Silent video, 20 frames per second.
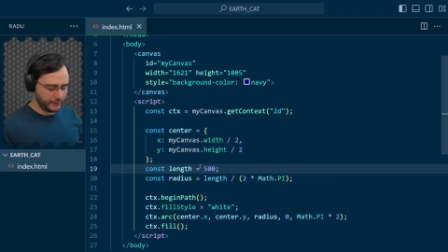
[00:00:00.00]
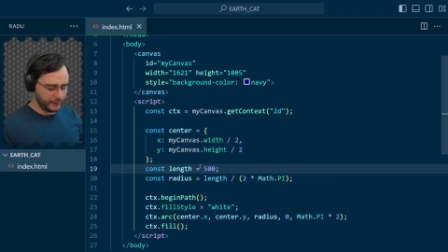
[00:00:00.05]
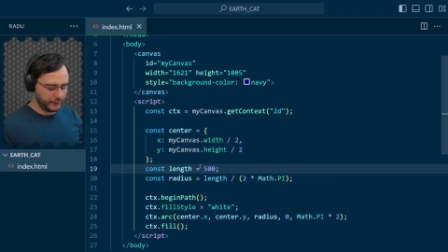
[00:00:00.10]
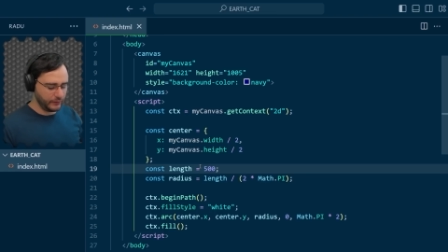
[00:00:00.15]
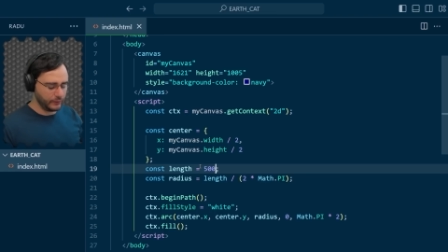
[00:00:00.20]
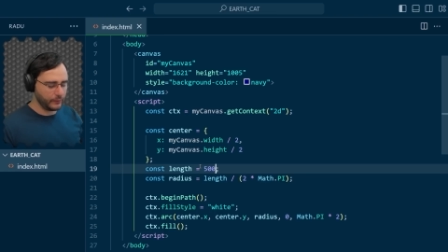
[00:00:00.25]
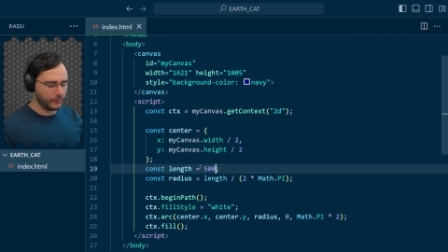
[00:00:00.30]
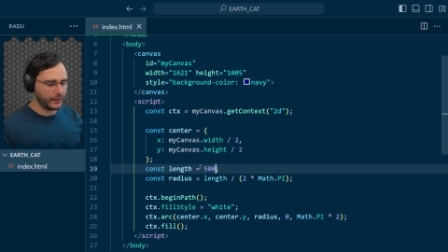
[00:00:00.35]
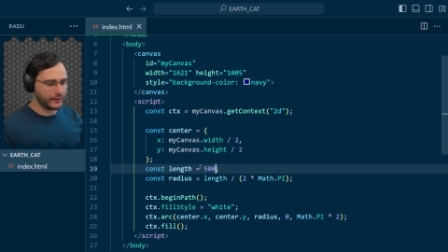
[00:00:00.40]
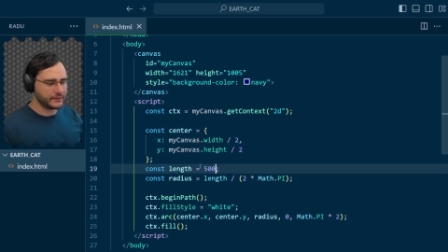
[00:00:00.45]

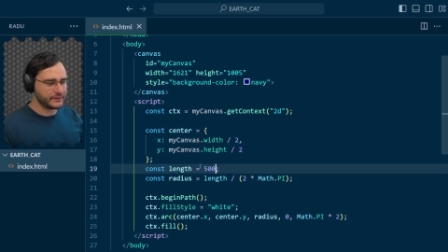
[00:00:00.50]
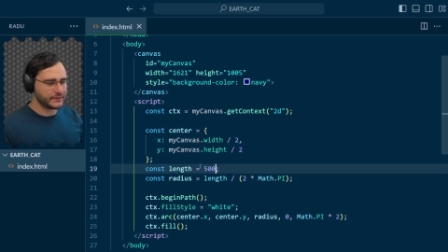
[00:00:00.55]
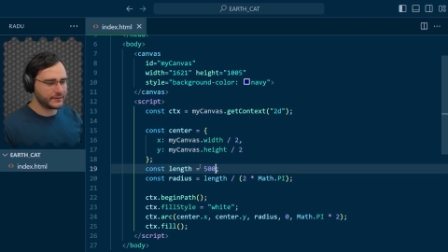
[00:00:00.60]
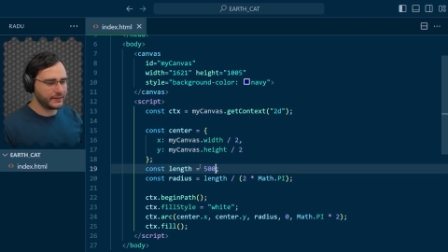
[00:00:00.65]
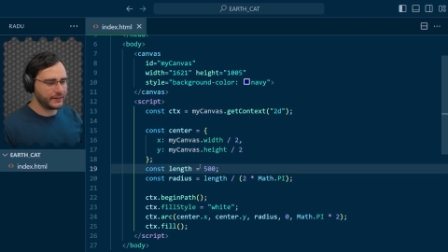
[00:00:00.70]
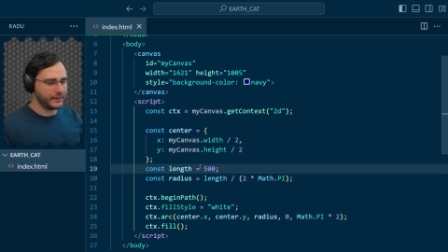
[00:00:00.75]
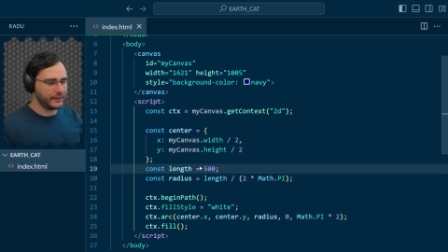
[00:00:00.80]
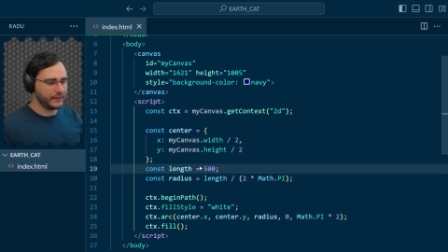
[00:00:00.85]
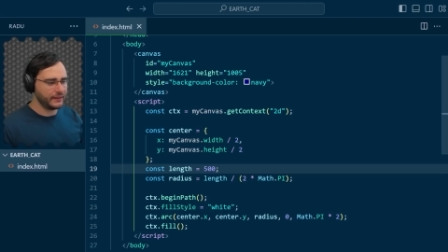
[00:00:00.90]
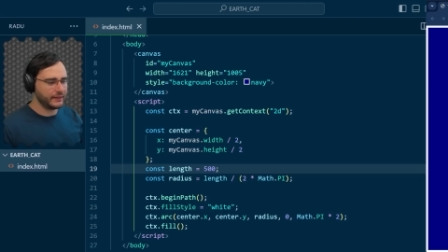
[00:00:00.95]
you can
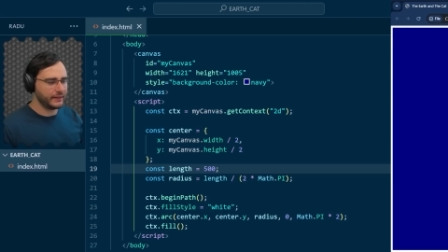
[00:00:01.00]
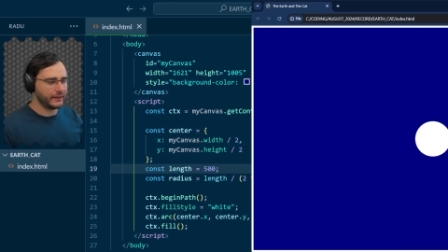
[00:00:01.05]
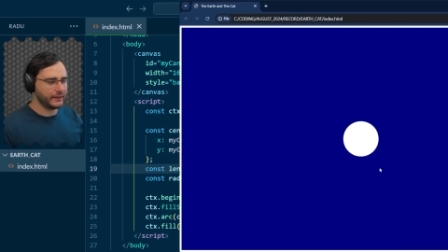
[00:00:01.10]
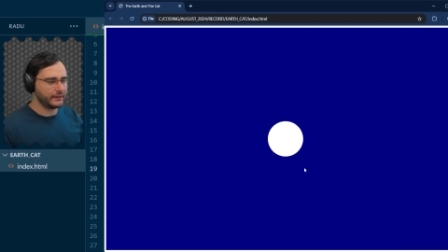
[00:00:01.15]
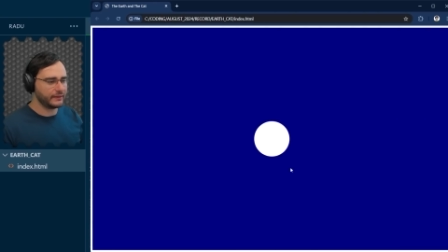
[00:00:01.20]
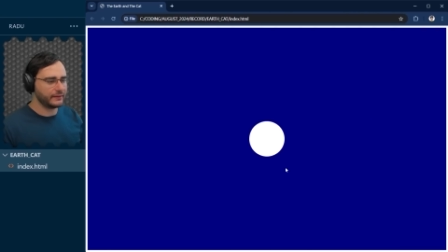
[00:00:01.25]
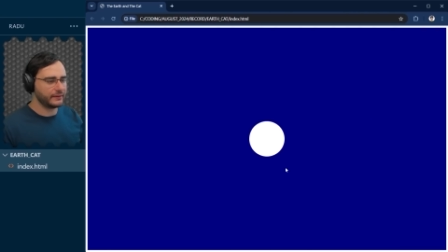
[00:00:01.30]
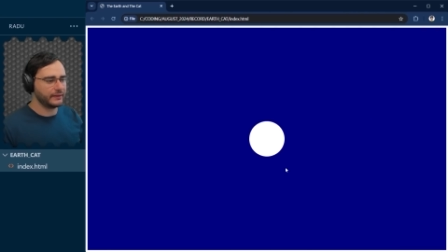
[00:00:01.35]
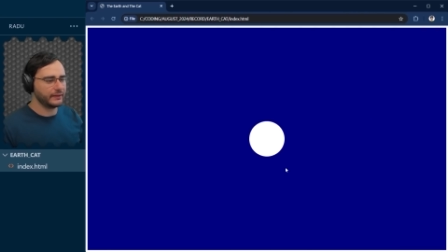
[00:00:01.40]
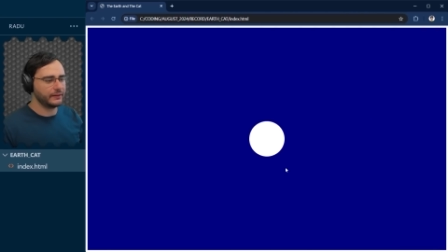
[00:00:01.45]
see that
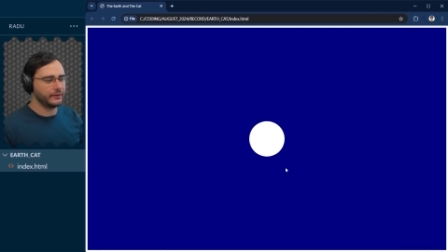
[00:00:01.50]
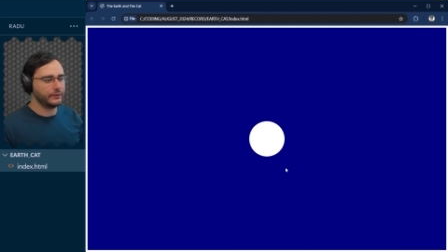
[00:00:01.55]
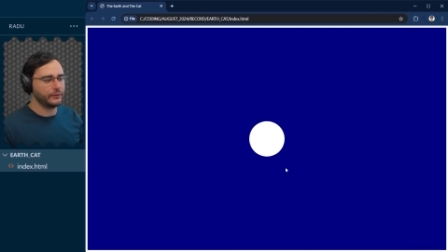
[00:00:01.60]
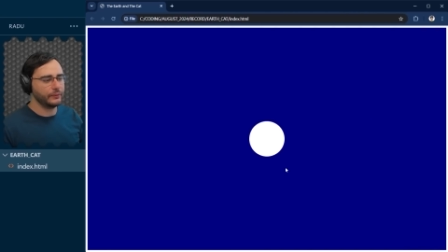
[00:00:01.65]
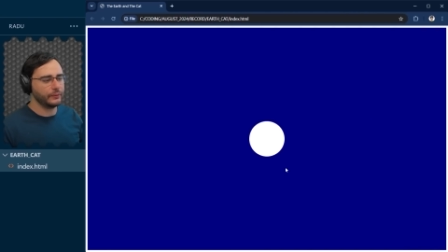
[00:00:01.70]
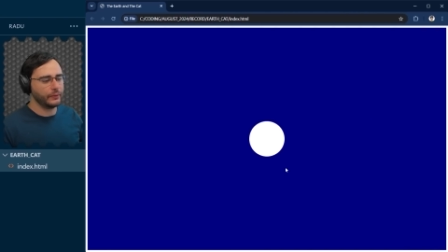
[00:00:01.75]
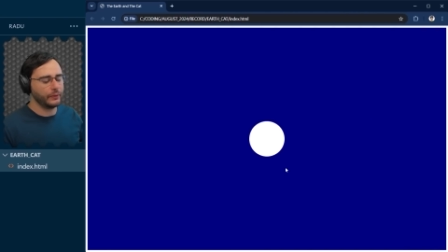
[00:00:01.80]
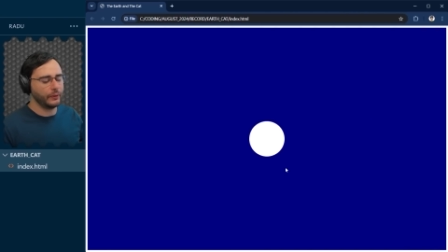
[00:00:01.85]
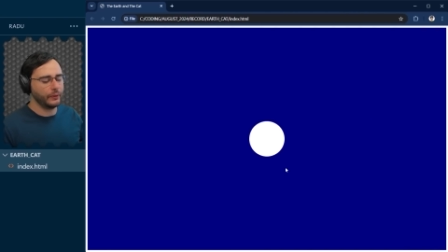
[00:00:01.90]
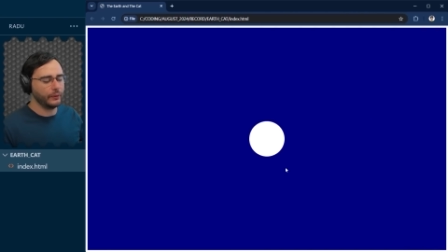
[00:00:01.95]
the new
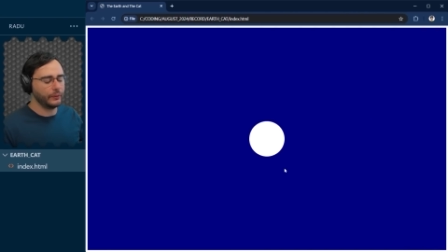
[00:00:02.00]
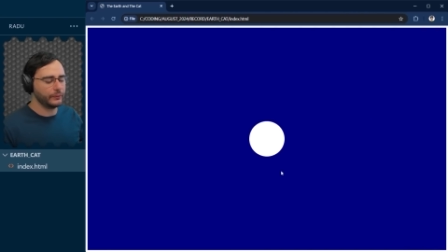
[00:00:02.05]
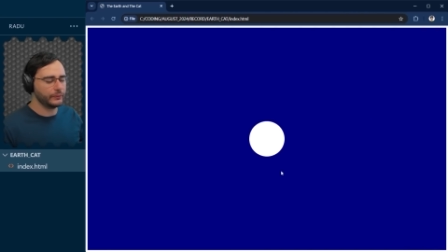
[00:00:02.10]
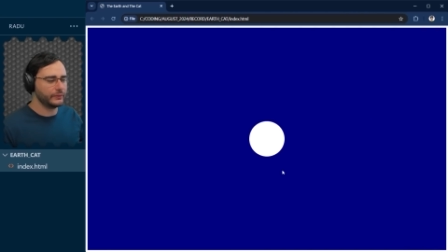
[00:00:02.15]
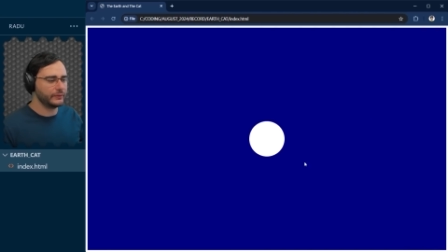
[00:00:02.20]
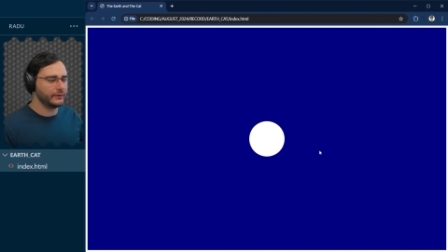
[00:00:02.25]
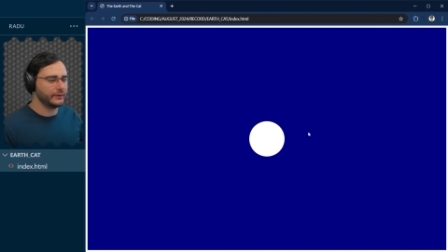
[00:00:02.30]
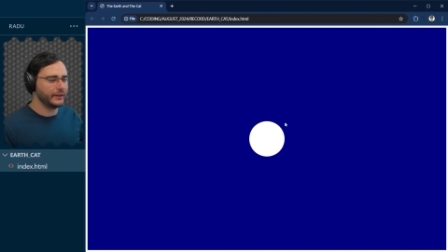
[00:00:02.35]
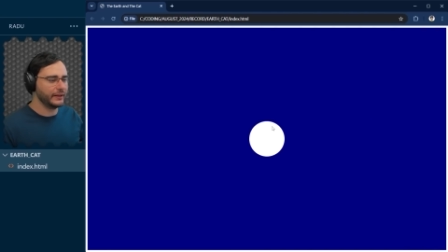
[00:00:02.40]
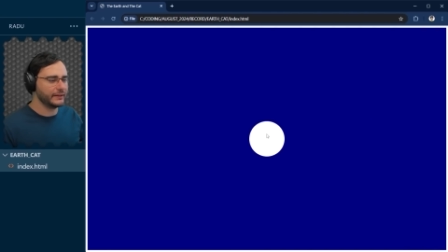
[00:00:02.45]
code
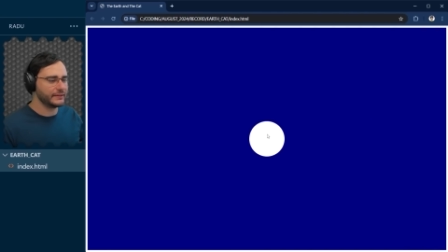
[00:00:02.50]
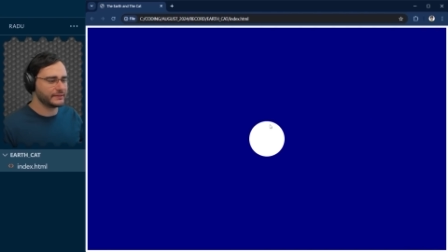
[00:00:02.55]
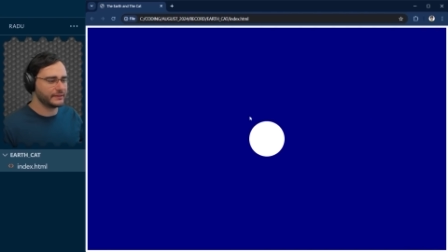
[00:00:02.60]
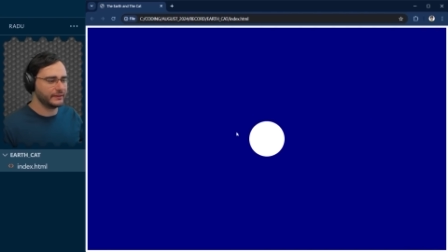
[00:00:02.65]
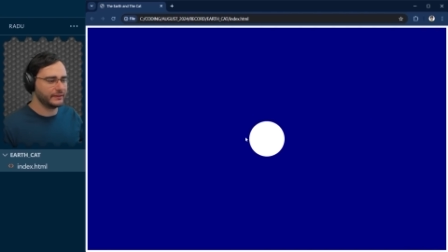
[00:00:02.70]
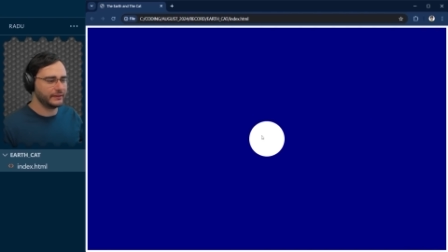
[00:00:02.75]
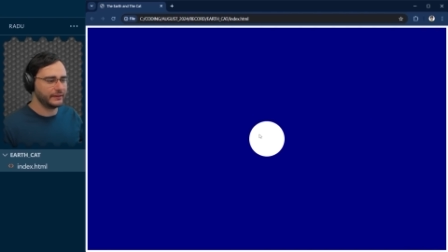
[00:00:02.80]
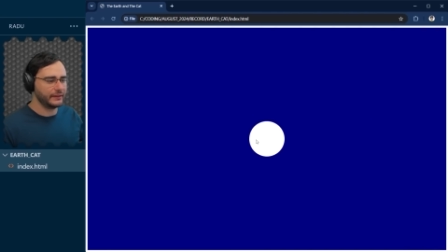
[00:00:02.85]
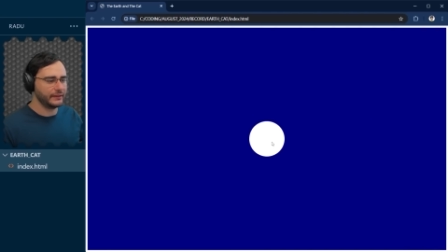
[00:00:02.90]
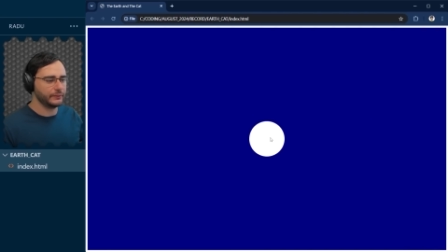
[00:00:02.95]
does
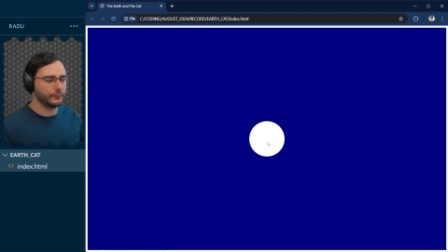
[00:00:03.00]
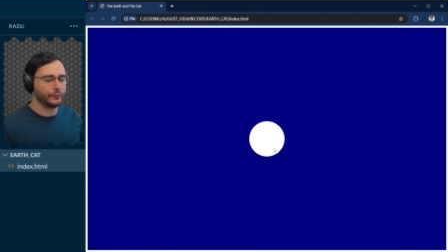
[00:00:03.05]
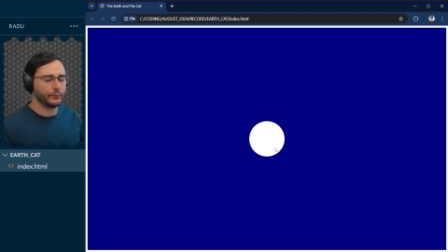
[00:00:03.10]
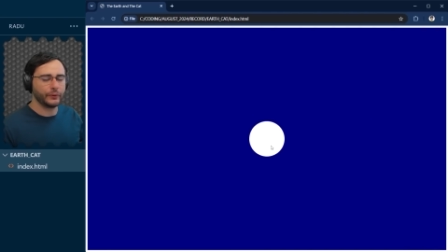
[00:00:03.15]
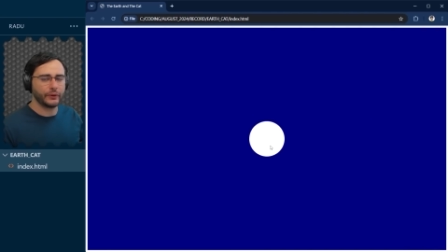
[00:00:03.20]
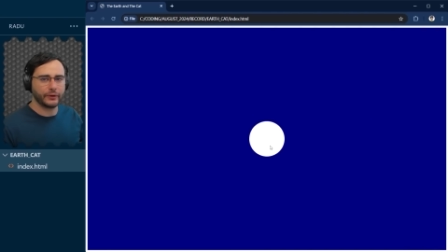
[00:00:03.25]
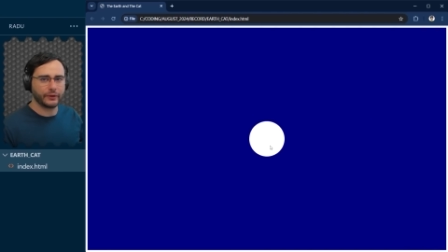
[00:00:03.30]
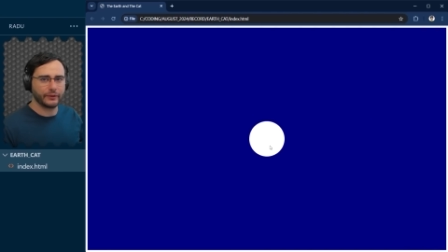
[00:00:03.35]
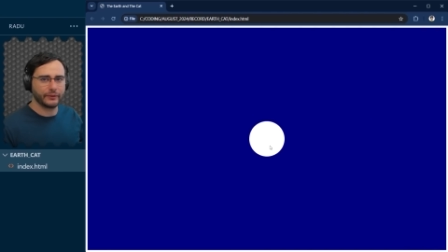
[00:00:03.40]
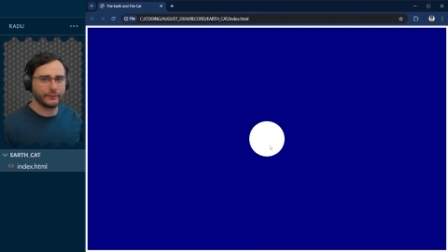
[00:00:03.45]
indeed
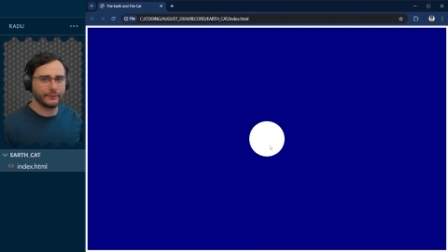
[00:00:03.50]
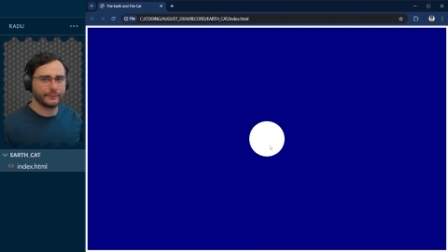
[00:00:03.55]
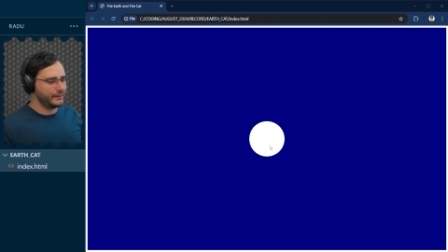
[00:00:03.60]
work.